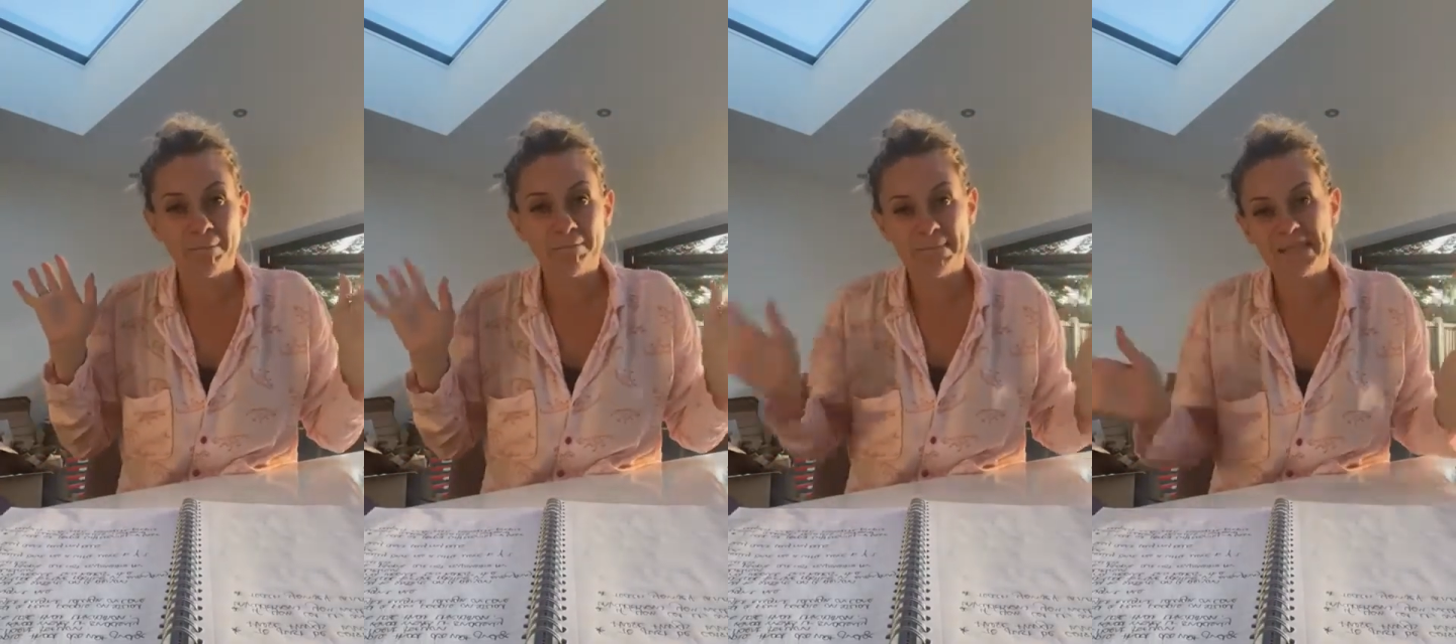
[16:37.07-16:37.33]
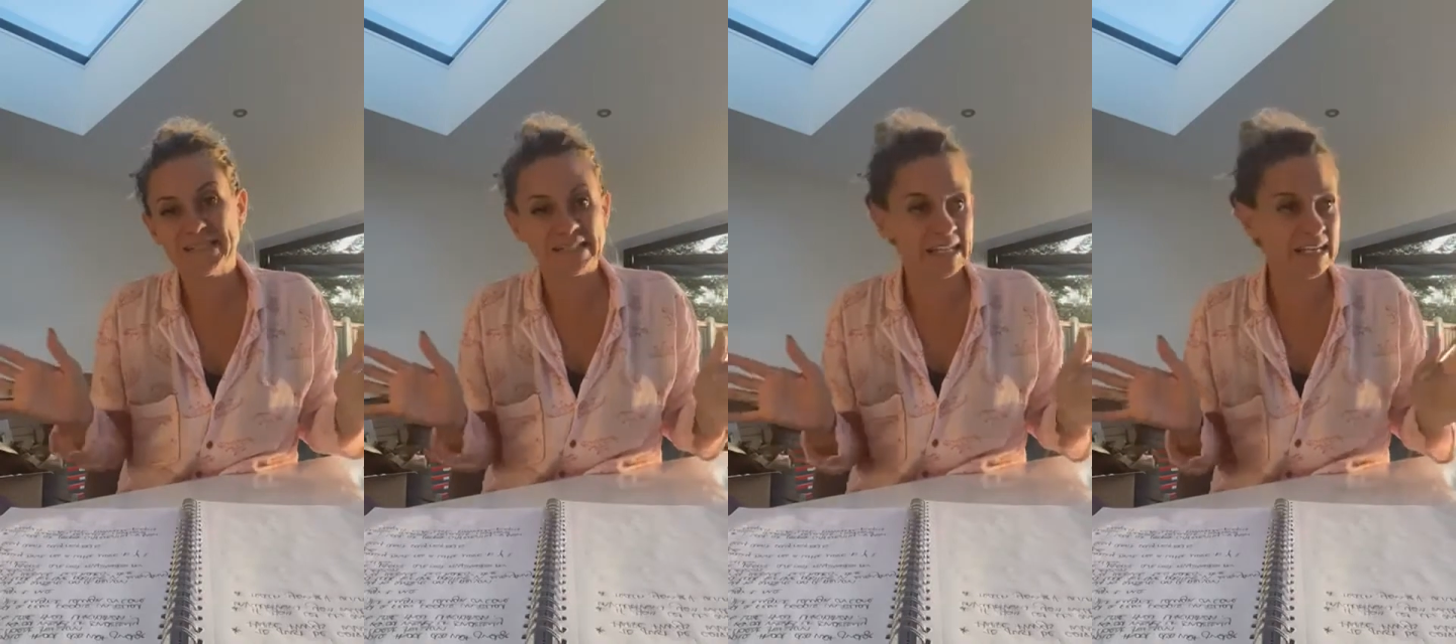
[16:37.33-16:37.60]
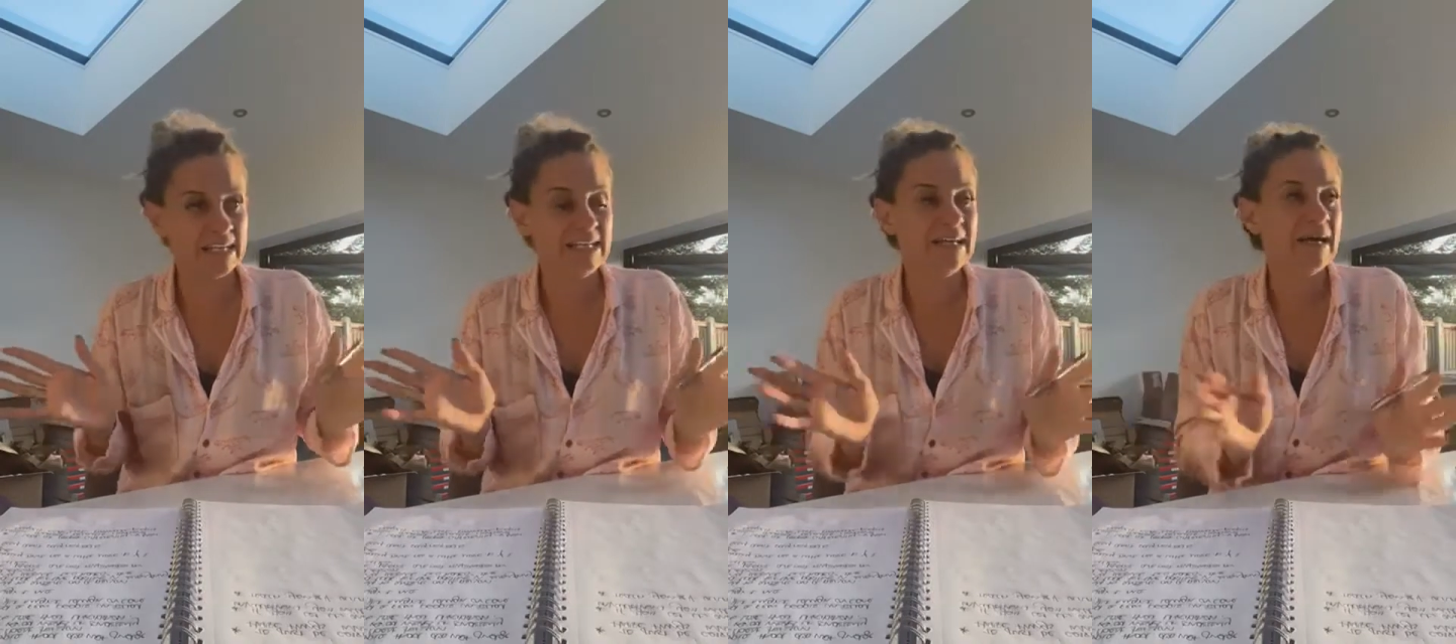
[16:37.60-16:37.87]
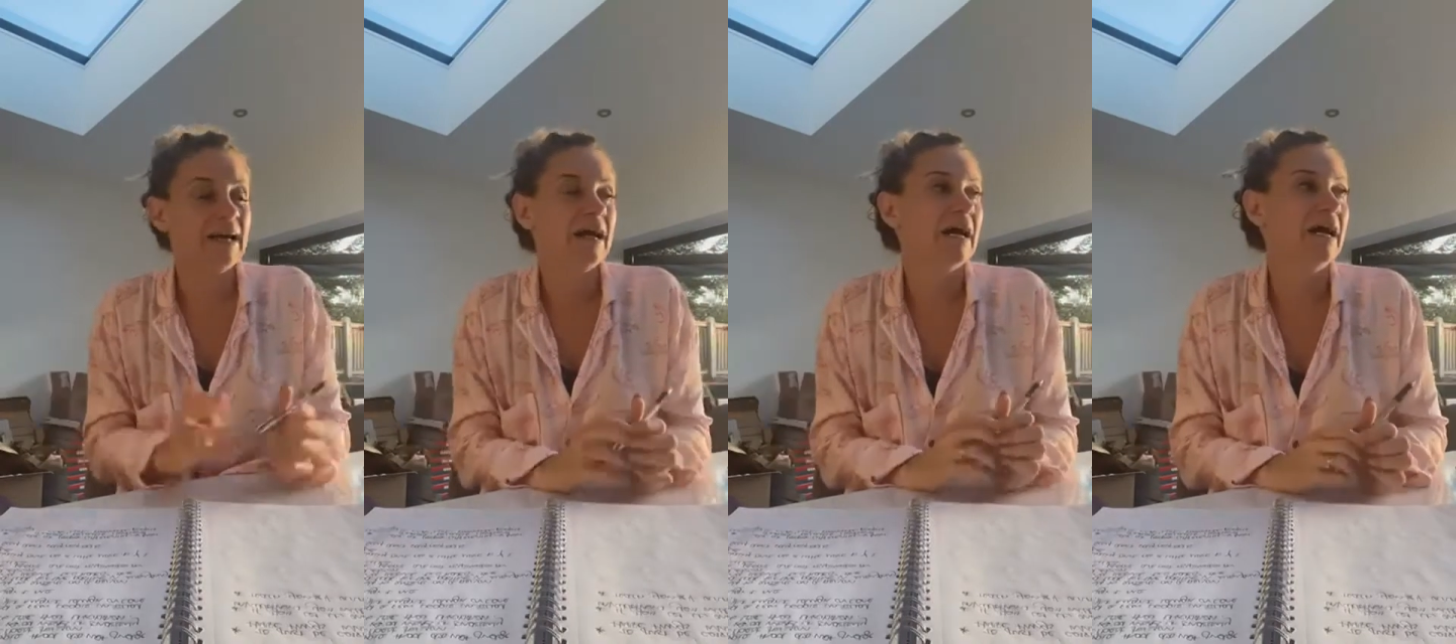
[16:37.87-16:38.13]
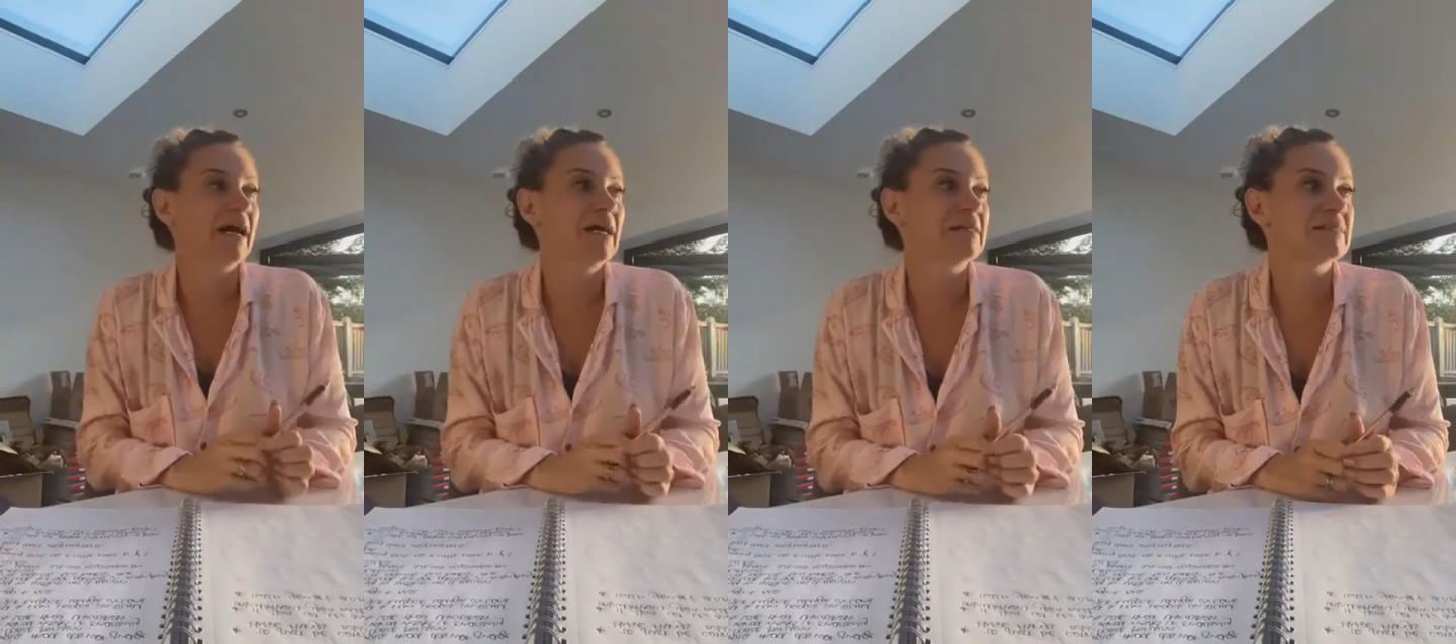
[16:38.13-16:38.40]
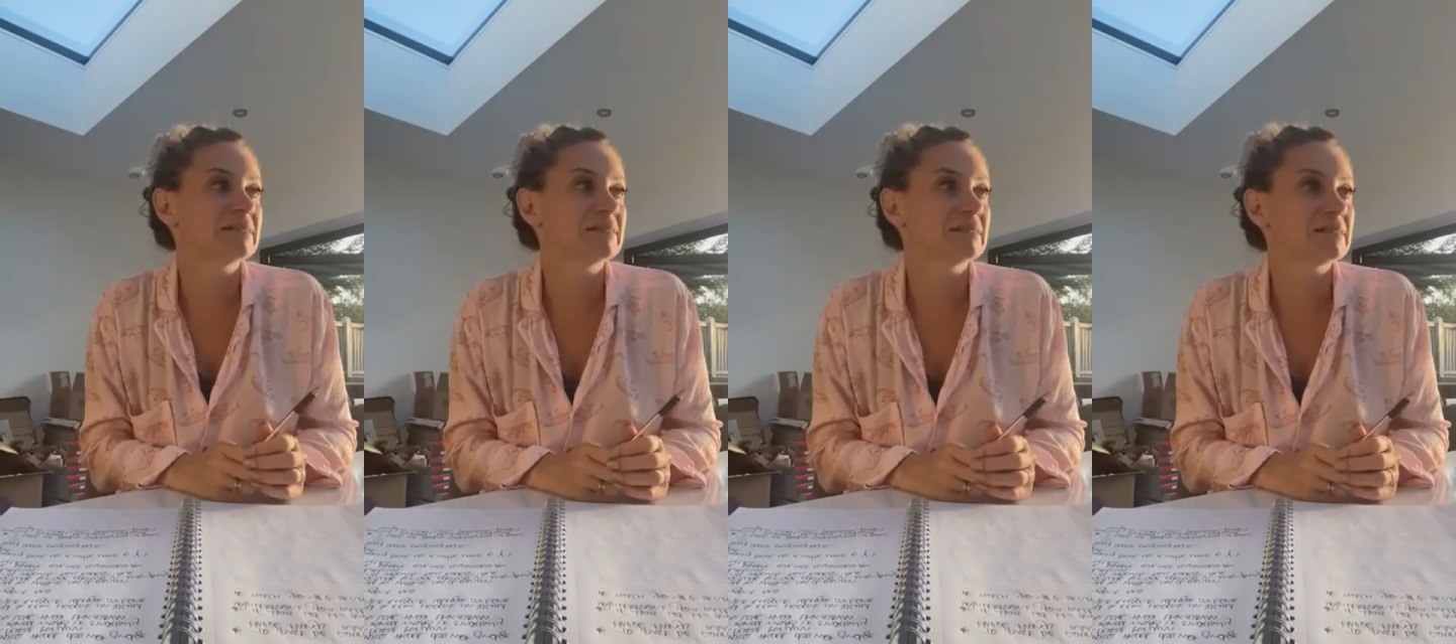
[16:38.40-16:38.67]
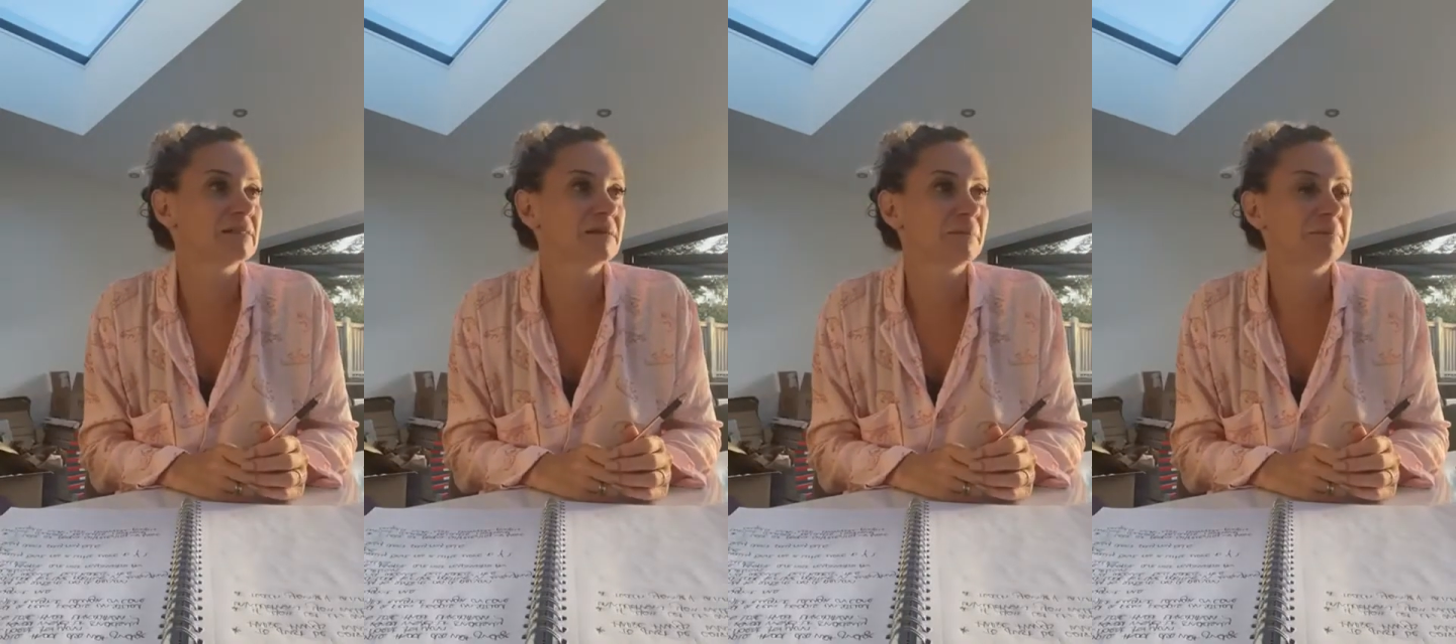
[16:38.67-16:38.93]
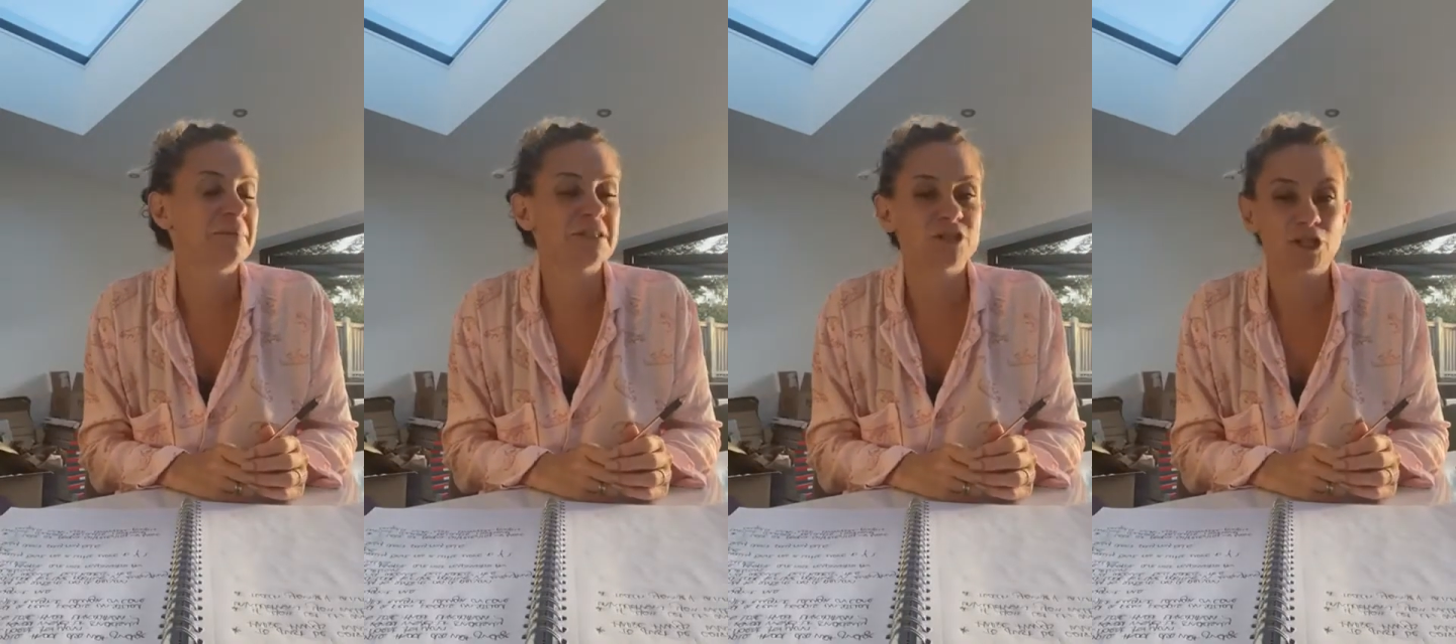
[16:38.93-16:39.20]
messy.
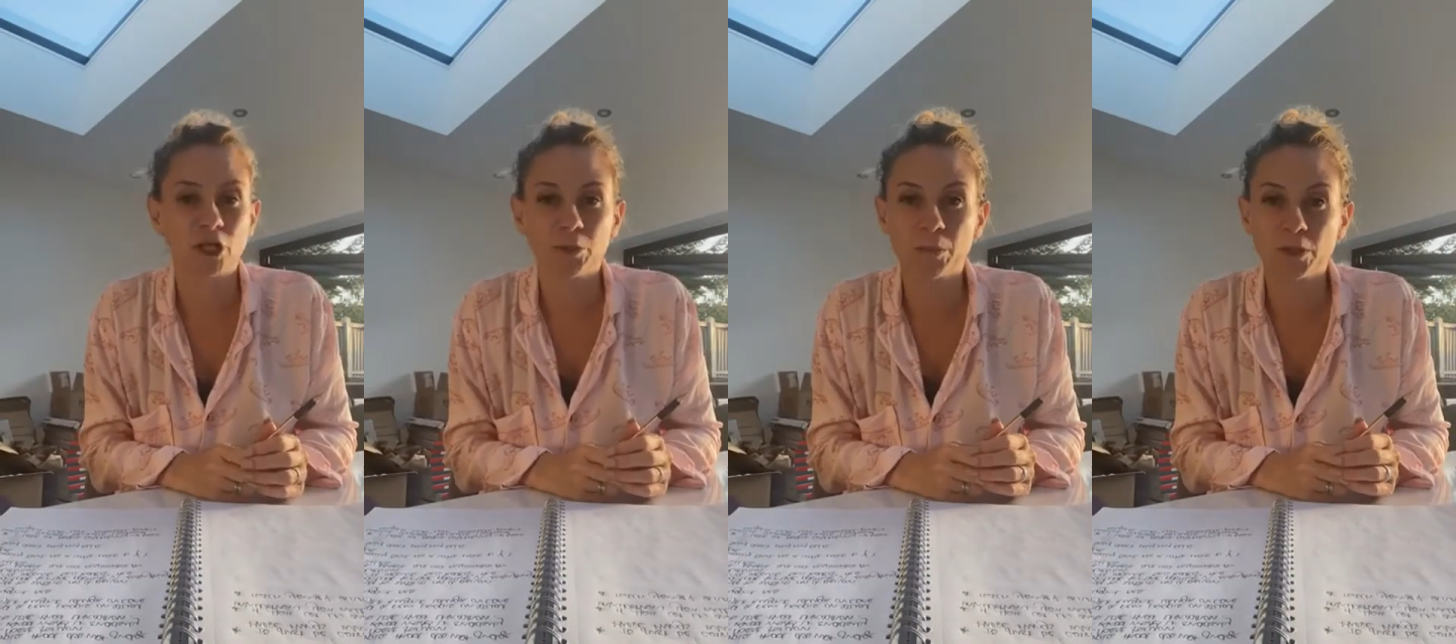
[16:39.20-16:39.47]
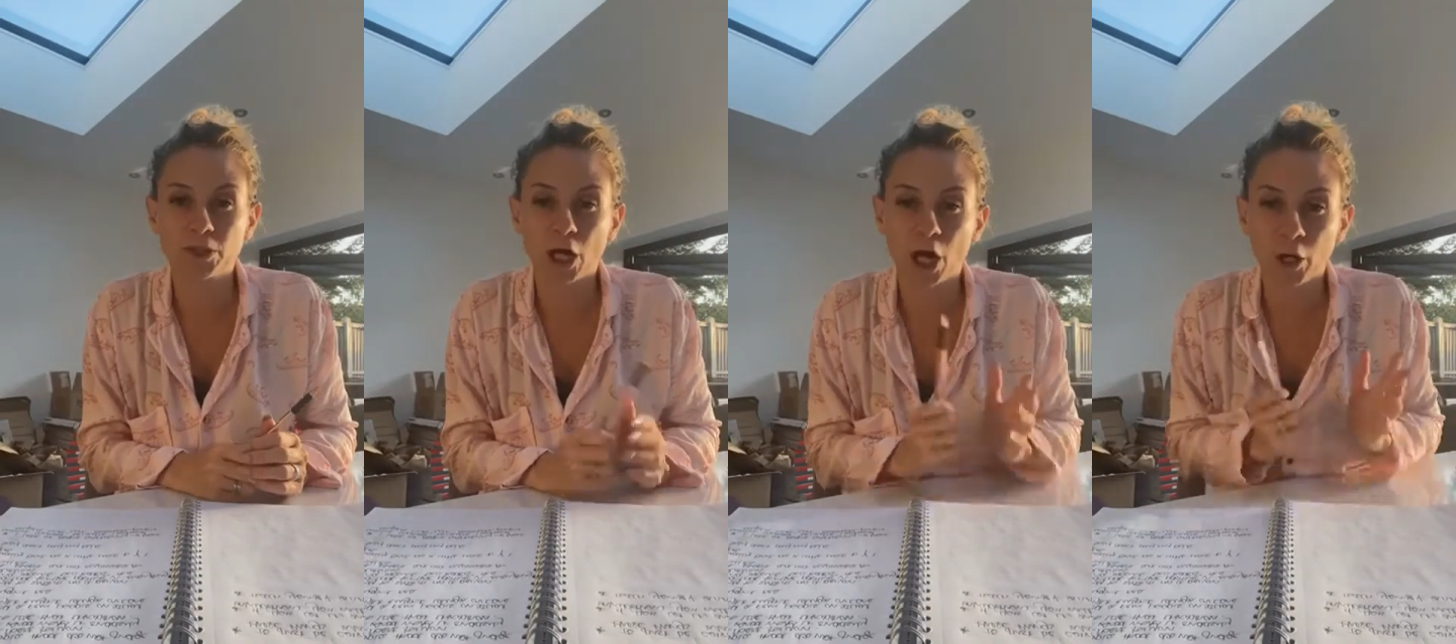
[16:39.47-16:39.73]
But you know what?